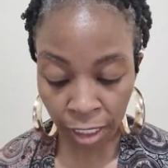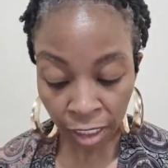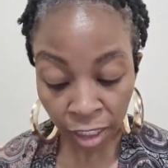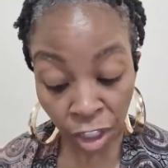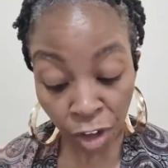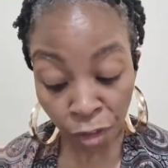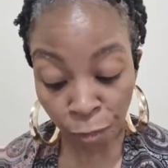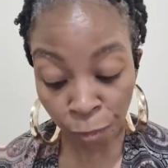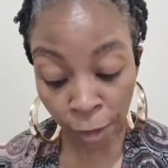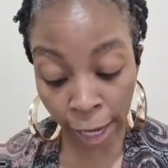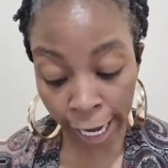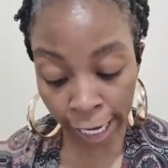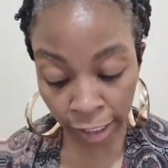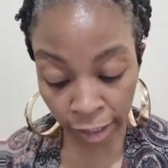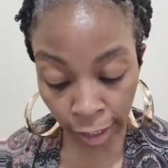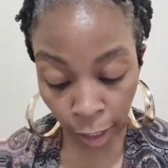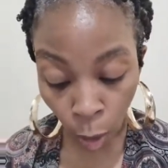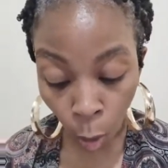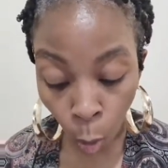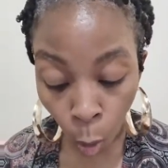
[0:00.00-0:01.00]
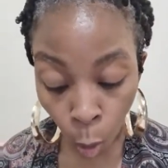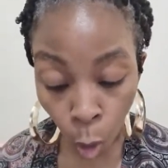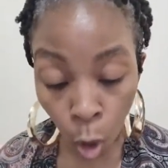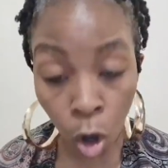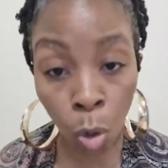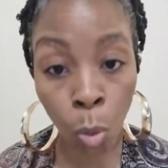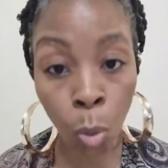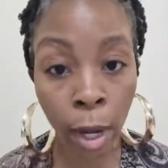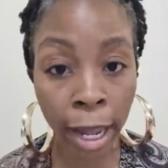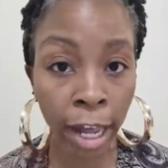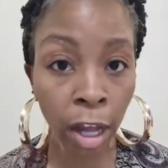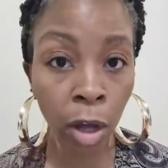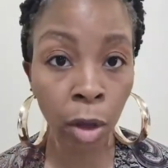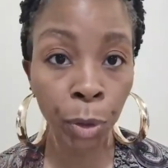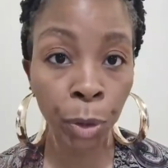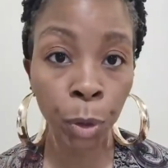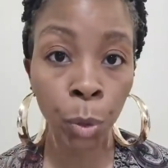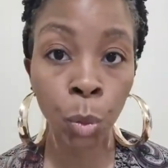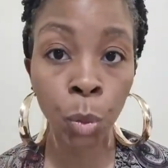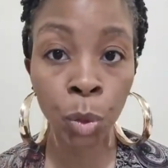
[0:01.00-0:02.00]
the fact that all
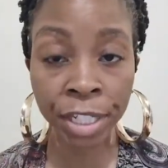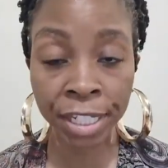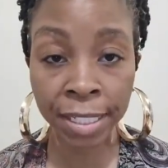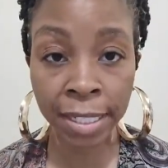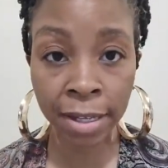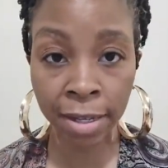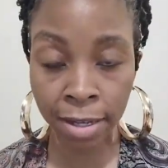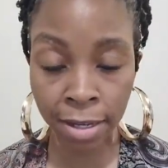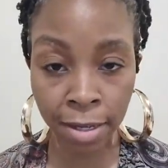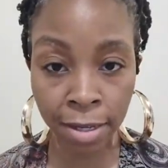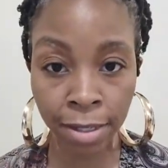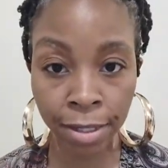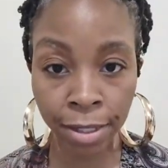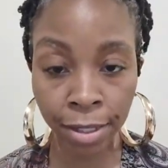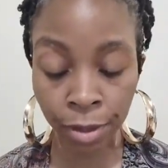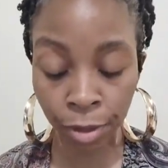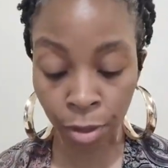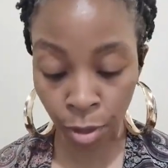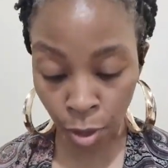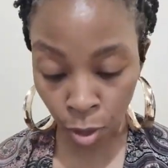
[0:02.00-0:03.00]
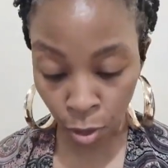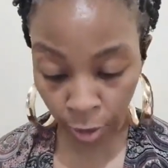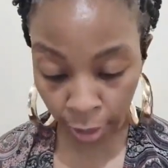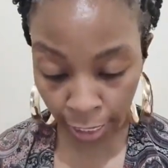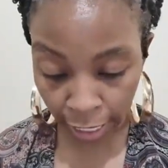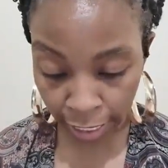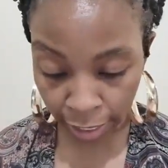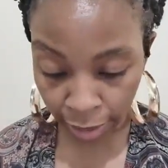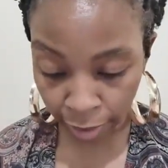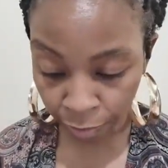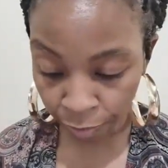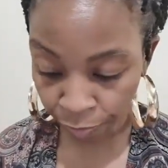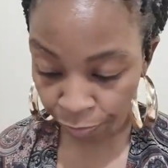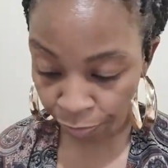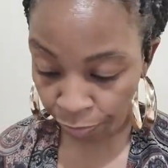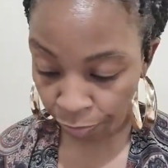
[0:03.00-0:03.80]
wealth was his, okay?